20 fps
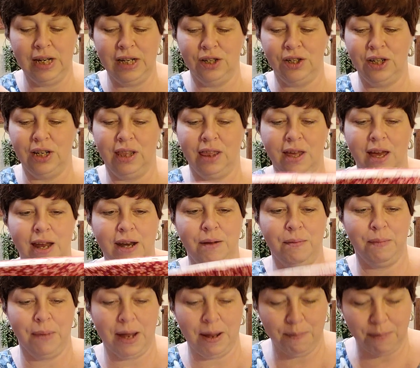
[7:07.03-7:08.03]
She thought it
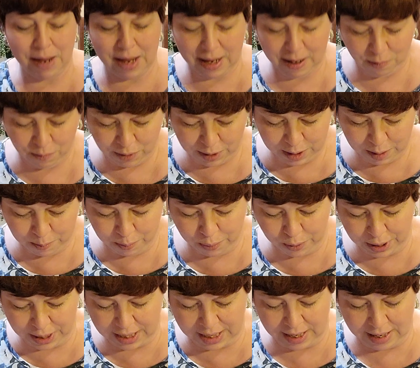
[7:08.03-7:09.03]
might make a really
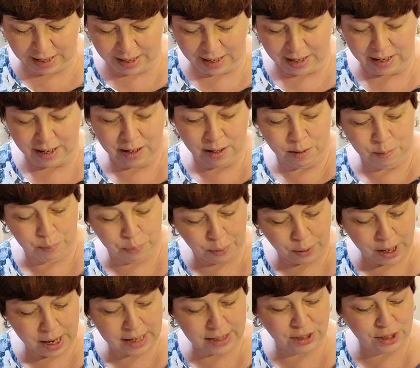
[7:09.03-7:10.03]
pretty
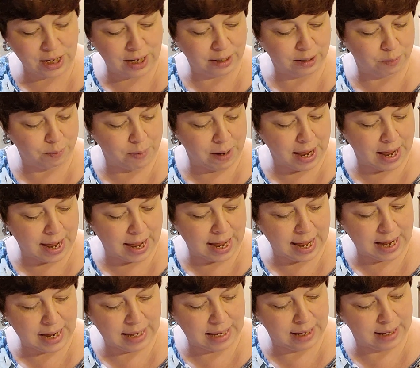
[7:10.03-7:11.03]
project
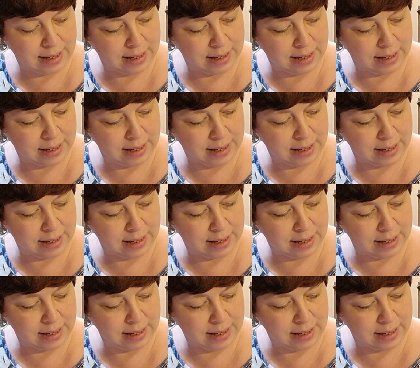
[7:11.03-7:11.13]
bag.